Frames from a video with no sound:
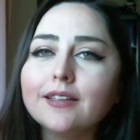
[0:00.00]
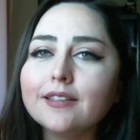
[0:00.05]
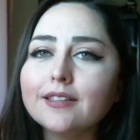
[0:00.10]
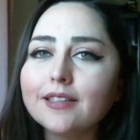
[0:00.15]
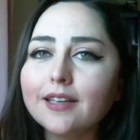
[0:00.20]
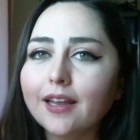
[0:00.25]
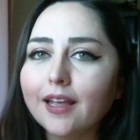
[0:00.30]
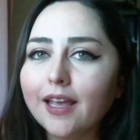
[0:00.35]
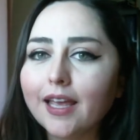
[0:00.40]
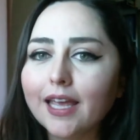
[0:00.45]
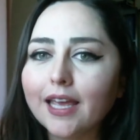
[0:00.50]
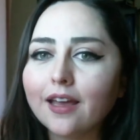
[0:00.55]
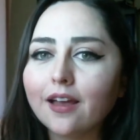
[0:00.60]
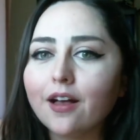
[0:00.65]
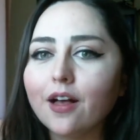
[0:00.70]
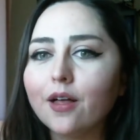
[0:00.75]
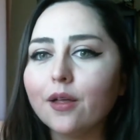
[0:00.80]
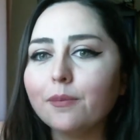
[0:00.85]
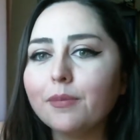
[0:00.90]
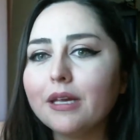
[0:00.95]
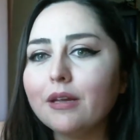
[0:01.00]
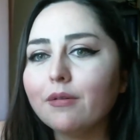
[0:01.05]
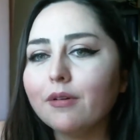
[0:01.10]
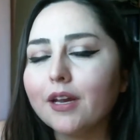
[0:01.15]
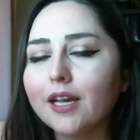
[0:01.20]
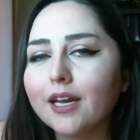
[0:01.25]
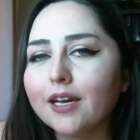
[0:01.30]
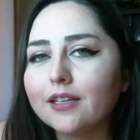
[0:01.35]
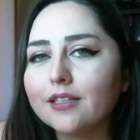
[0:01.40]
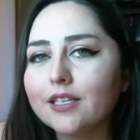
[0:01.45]
Today, I'll be
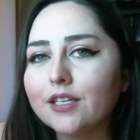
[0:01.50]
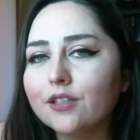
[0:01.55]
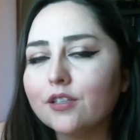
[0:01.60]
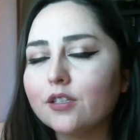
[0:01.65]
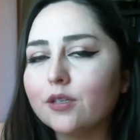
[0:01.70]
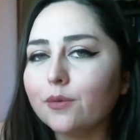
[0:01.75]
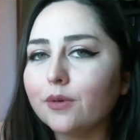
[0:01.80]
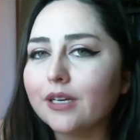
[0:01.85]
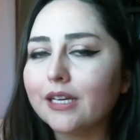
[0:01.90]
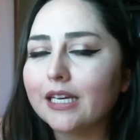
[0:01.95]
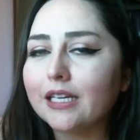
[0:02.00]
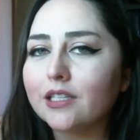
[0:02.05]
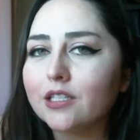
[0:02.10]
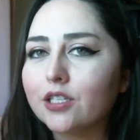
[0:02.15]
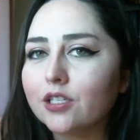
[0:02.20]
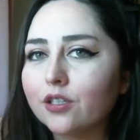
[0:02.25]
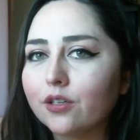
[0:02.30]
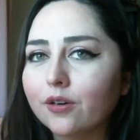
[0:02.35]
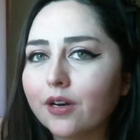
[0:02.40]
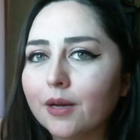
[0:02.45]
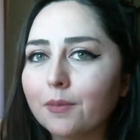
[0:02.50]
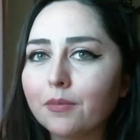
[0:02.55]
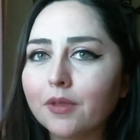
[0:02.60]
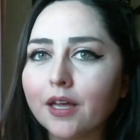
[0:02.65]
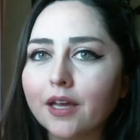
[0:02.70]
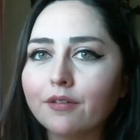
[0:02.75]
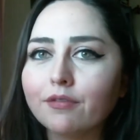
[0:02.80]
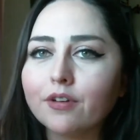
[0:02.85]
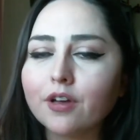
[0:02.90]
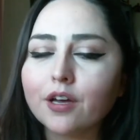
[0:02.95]
reacting to an Instagram
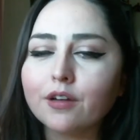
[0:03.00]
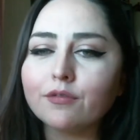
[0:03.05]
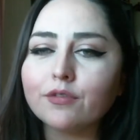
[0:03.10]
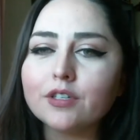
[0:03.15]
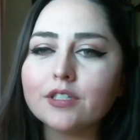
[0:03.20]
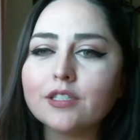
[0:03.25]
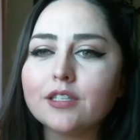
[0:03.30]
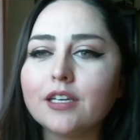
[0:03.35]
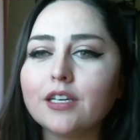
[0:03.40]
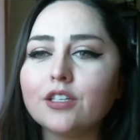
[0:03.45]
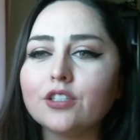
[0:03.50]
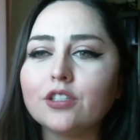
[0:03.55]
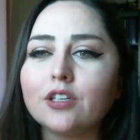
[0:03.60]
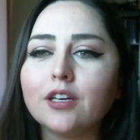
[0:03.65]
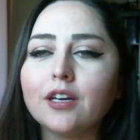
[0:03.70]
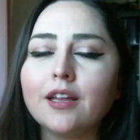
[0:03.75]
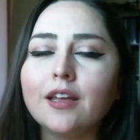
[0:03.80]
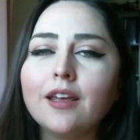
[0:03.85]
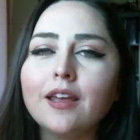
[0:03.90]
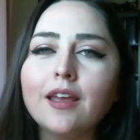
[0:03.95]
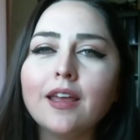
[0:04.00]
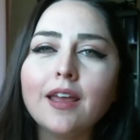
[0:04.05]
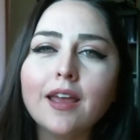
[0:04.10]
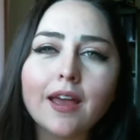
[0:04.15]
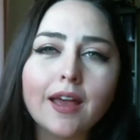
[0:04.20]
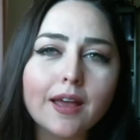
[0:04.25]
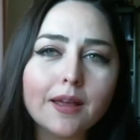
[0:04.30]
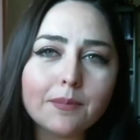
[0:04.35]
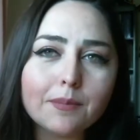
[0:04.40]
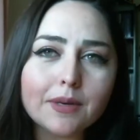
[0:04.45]
live conversation
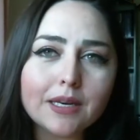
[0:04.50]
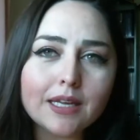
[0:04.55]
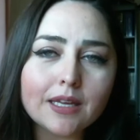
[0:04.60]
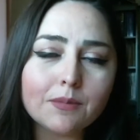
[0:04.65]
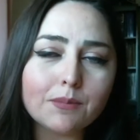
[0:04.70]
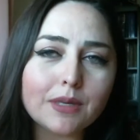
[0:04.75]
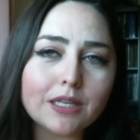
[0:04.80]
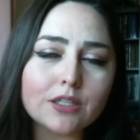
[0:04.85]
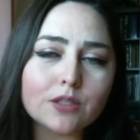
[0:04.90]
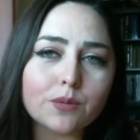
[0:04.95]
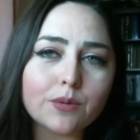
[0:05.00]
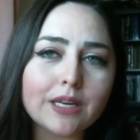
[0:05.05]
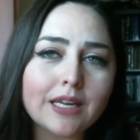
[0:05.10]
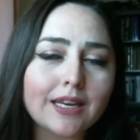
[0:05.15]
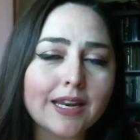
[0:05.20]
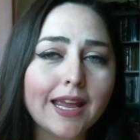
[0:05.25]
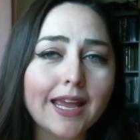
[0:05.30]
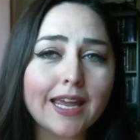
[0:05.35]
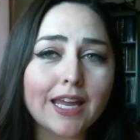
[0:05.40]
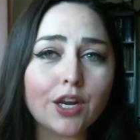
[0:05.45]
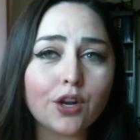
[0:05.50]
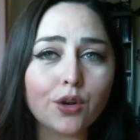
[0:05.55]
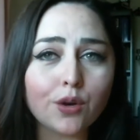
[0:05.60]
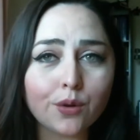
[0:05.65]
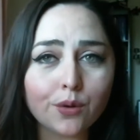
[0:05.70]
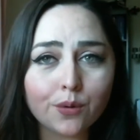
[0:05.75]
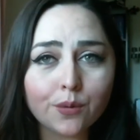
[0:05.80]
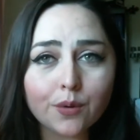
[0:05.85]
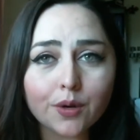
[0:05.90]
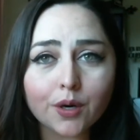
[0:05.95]
happening between a
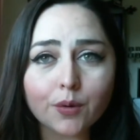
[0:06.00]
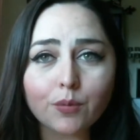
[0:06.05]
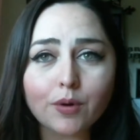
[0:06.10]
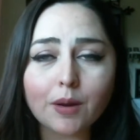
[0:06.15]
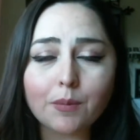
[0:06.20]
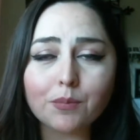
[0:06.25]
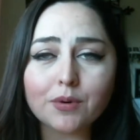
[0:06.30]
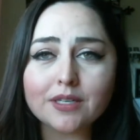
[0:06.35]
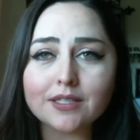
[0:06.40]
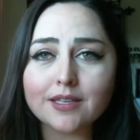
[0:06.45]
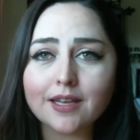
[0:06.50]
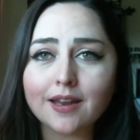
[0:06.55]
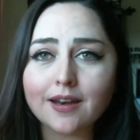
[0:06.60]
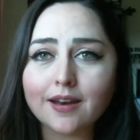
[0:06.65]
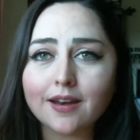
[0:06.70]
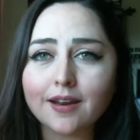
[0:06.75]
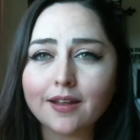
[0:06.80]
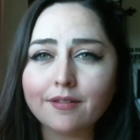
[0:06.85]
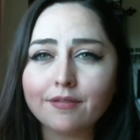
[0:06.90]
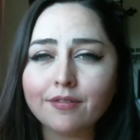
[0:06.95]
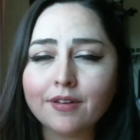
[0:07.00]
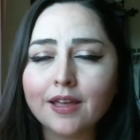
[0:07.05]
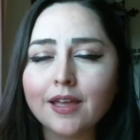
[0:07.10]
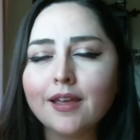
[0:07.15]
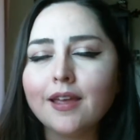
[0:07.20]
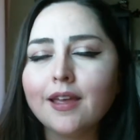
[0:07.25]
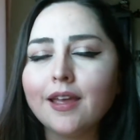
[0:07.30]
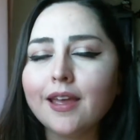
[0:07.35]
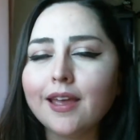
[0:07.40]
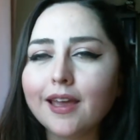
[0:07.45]
newer representative
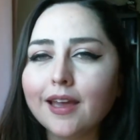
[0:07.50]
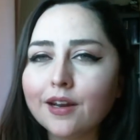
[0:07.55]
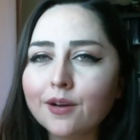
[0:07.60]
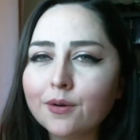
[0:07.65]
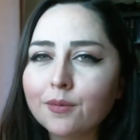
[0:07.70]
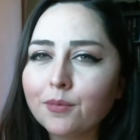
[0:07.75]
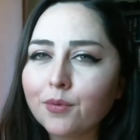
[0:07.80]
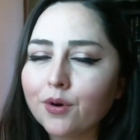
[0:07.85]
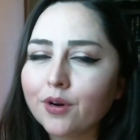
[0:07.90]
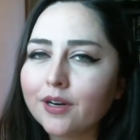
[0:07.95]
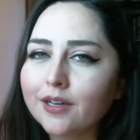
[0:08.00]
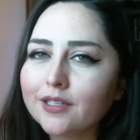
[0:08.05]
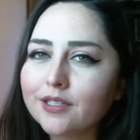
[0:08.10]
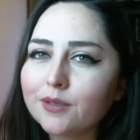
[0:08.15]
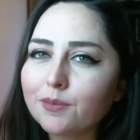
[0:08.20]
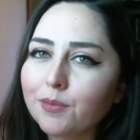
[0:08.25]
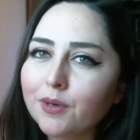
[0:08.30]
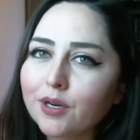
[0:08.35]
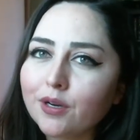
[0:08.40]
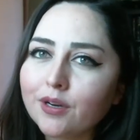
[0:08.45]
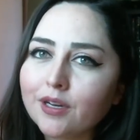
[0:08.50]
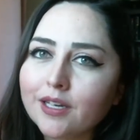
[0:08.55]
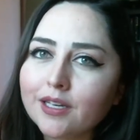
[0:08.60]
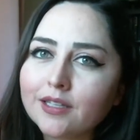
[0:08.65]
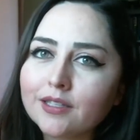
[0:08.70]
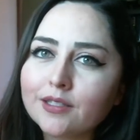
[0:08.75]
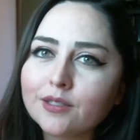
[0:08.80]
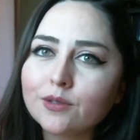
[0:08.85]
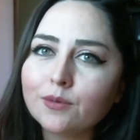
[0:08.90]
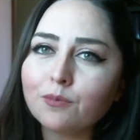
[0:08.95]
and a more
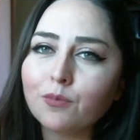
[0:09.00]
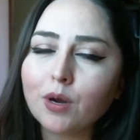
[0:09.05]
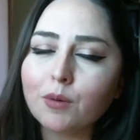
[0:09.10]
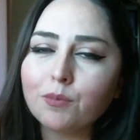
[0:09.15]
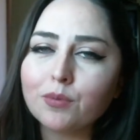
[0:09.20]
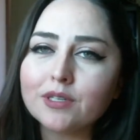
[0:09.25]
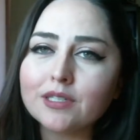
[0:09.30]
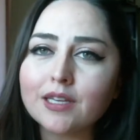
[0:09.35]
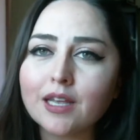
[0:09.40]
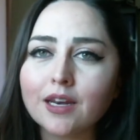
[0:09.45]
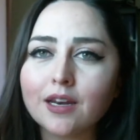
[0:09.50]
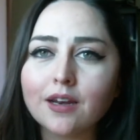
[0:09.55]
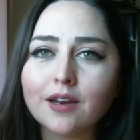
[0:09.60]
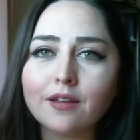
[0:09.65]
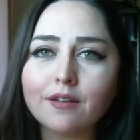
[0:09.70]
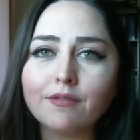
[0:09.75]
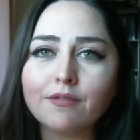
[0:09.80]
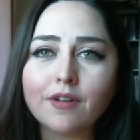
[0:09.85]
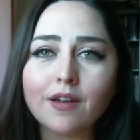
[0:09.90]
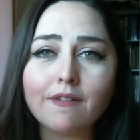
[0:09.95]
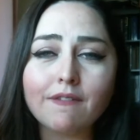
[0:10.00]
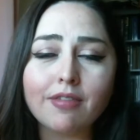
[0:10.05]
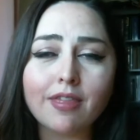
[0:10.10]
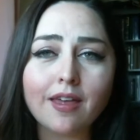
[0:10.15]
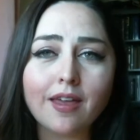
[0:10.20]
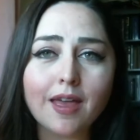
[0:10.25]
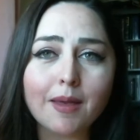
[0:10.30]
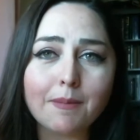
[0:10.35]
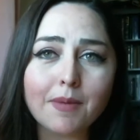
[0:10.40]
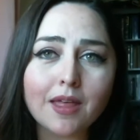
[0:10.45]
experienced representative of
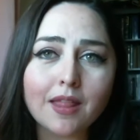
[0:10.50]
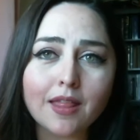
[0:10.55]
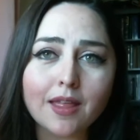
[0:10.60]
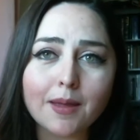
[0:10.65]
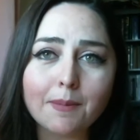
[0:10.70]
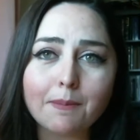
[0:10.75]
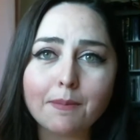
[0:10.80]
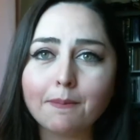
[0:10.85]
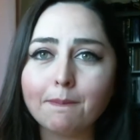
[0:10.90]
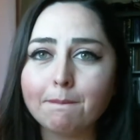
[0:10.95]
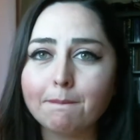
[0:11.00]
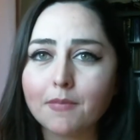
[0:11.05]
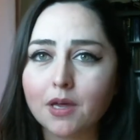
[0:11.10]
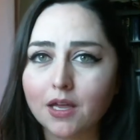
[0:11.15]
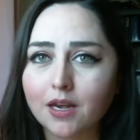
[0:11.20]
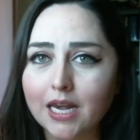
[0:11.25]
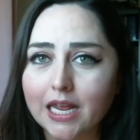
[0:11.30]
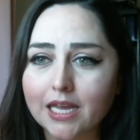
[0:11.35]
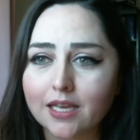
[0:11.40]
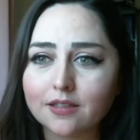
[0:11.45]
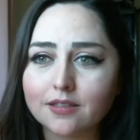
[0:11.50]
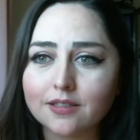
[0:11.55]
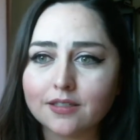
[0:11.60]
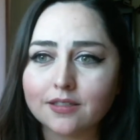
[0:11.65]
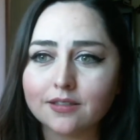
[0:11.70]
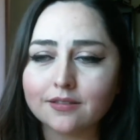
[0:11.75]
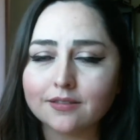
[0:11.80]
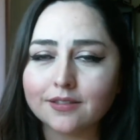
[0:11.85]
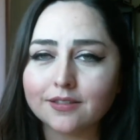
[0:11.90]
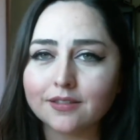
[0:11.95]
the MLM,
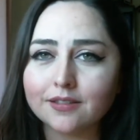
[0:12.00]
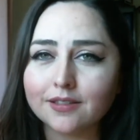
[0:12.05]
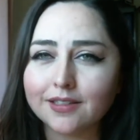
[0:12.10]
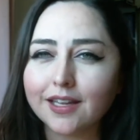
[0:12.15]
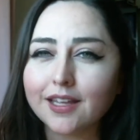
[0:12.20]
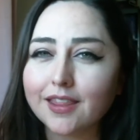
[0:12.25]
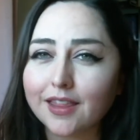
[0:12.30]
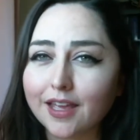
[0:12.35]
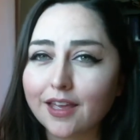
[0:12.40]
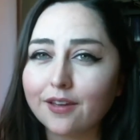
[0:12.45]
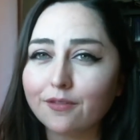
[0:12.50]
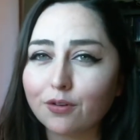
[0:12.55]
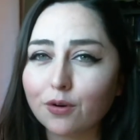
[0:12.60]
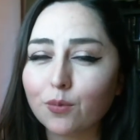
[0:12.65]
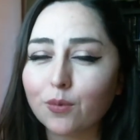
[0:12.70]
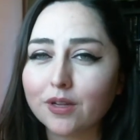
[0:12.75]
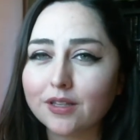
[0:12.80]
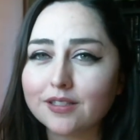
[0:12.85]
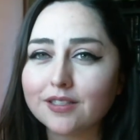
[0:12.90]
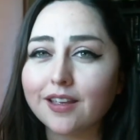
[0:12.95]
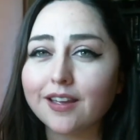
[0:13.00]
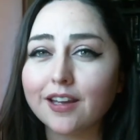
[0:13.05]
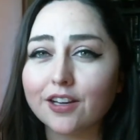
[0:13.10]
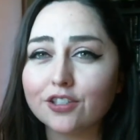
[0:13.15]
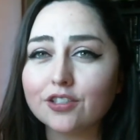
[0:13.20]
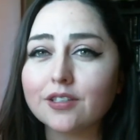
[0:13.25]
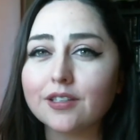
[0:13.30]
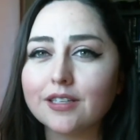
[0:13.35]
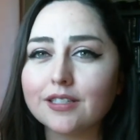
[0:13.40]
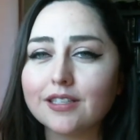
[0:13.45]
Monat. I think for once I
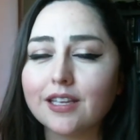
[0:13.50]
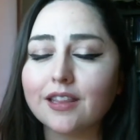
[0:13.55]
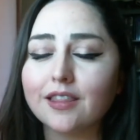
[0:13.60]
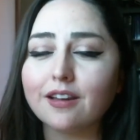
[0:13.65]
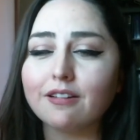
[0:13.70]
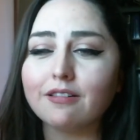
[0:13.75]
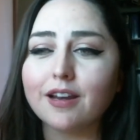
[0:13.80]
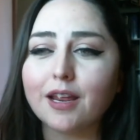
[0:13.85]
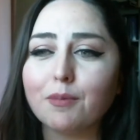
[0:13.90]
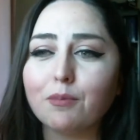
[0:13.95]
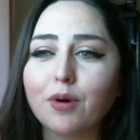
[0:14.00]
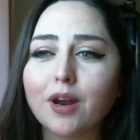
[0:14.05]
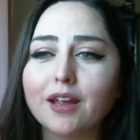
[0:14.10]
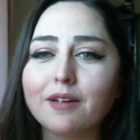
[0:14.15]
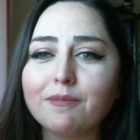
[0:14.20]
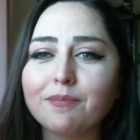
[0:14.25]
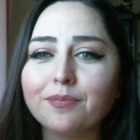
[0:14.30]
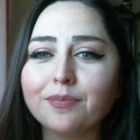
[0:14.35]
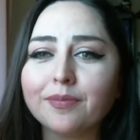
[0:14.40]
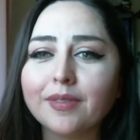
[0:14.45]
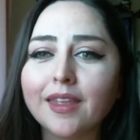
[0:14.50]
actually said their name right.